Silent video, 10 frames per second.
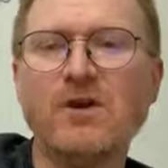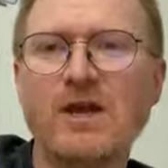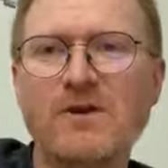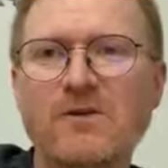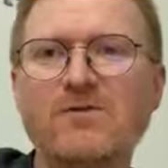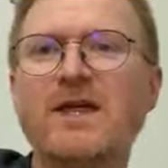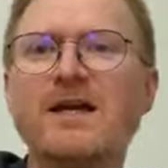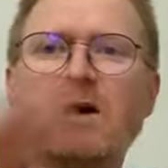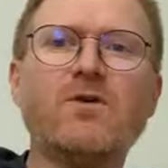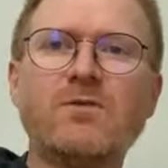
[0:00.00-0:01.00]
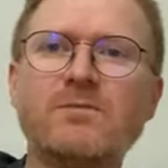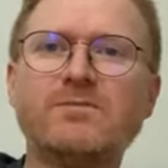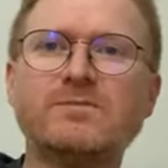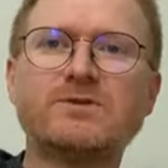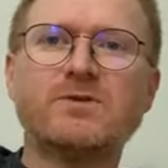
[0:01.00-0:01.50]
if you then go off
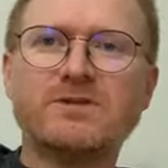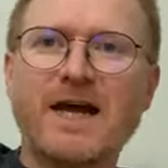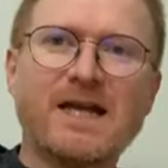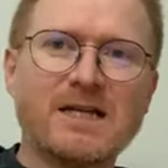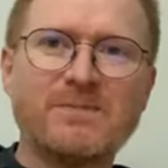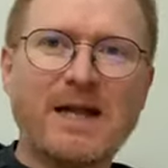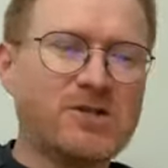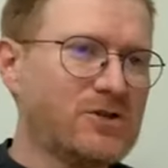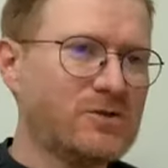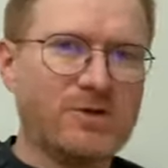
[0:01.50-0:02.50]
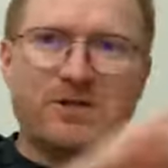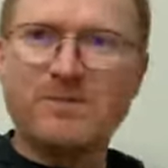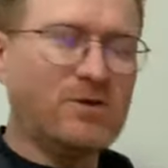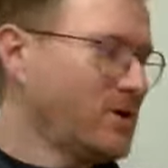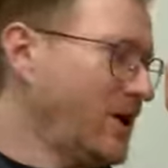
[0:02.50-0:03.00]
and sort of take expansions,
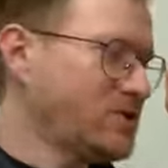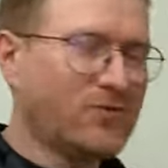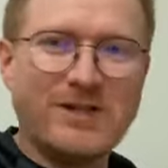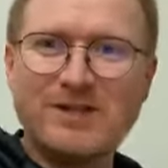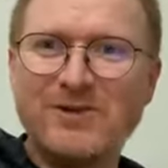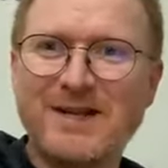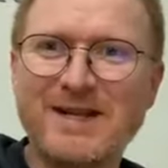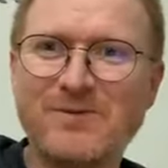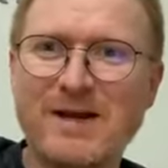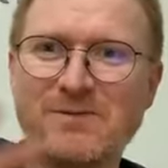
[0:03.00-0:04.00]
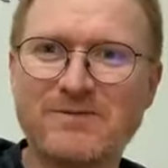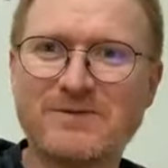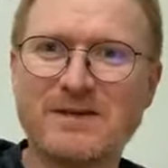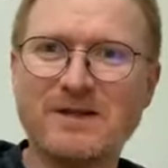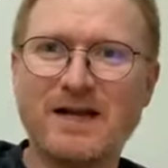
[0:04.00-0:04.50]
which some of you guys are already doing anyway,
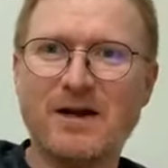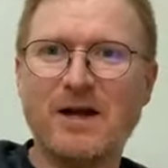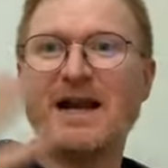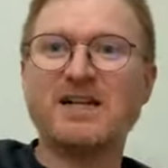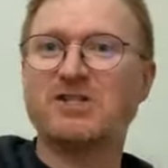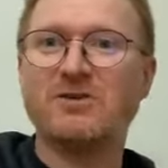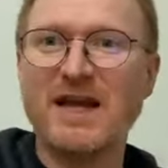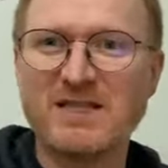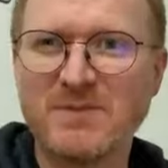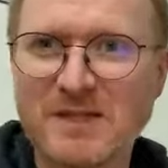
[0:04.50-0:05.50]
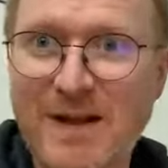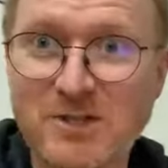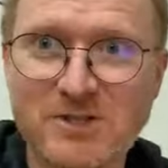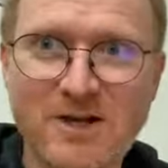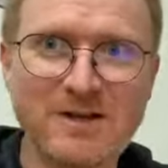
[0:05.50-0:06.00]
with and actually you're getting some
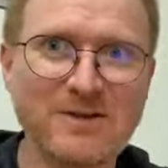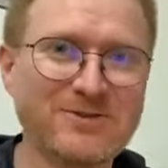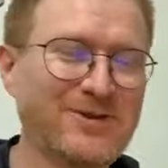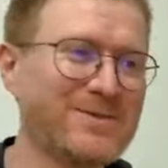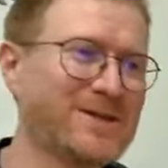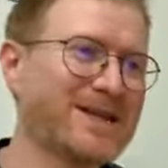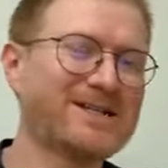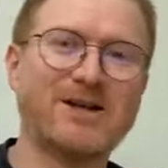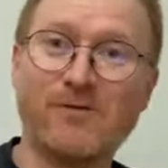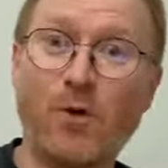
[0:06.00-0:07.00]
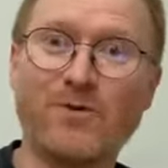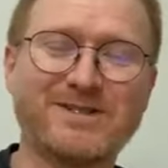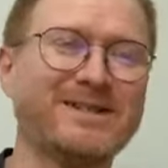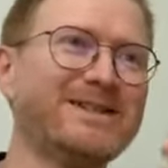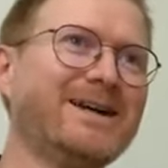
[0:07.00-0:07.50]
expansions, aren't you, straight with the Kickstarter, of
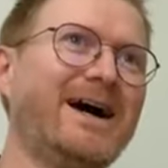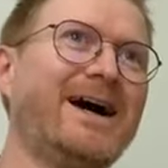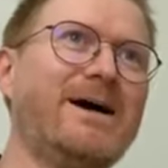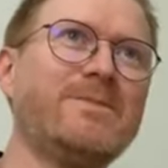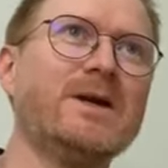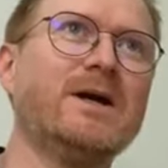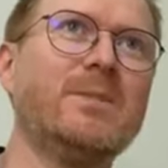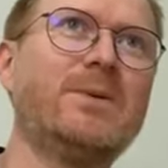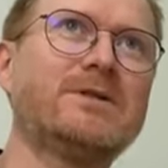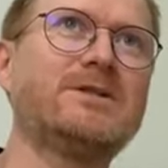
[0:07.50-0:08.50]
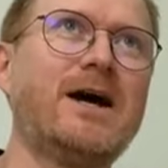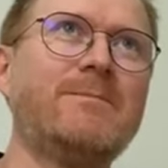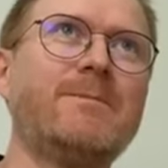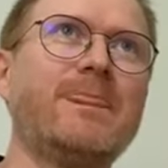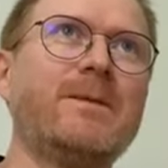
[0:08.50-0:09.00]
course. But
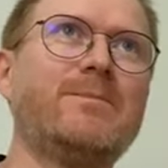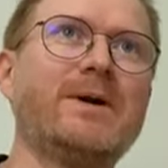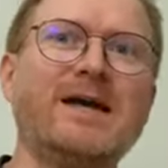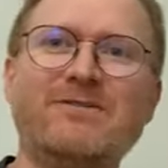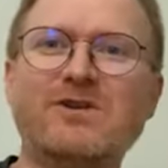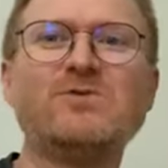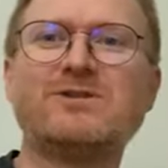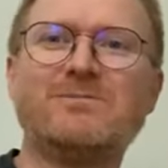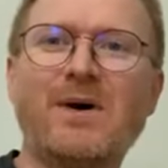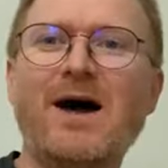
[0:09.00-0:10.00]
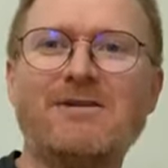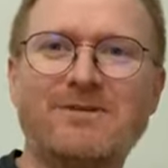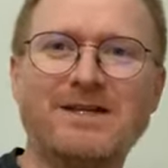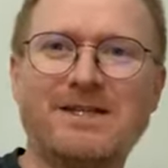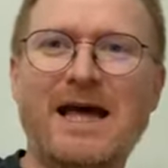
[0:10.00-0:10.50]
if you was to
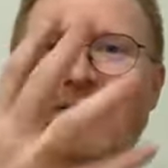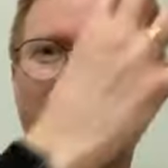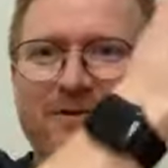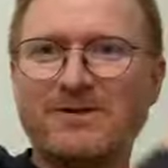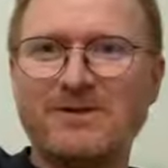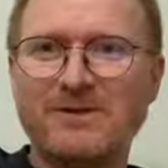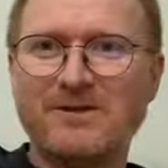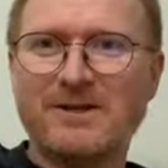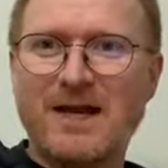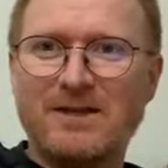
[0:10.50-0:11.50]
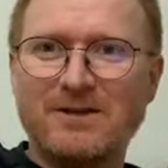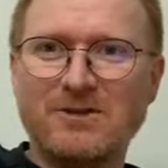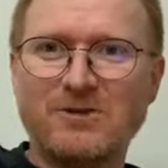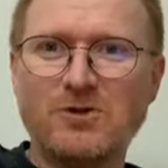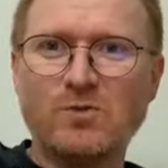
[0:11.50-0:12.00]
buy at retail,
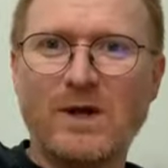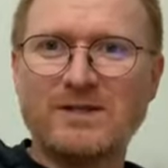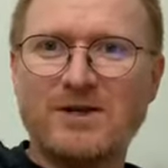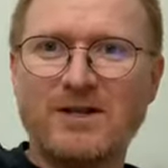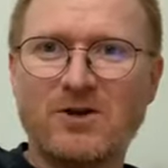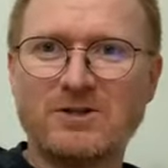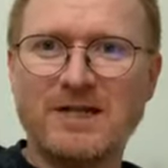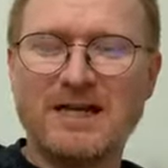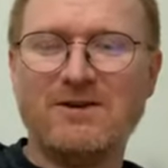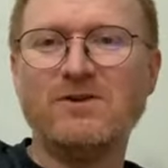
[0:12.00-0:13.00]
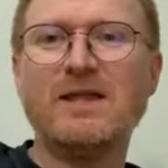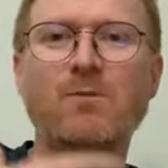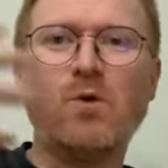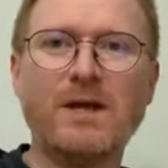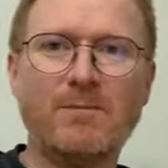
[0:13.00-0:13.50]
you'd use one side of the hostility. If
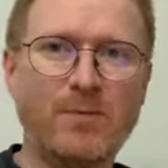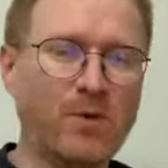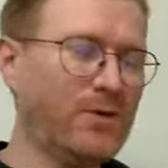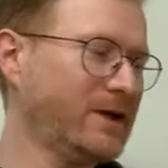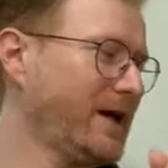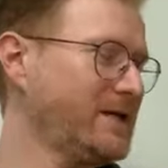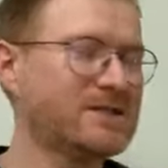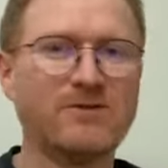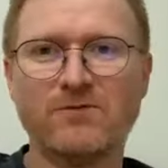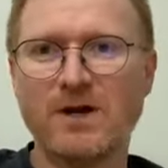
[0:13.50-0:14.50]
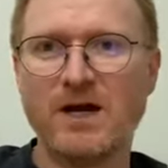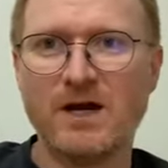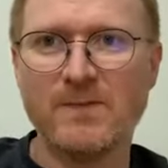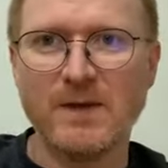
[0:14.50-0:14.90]
you then went and bought the Gates of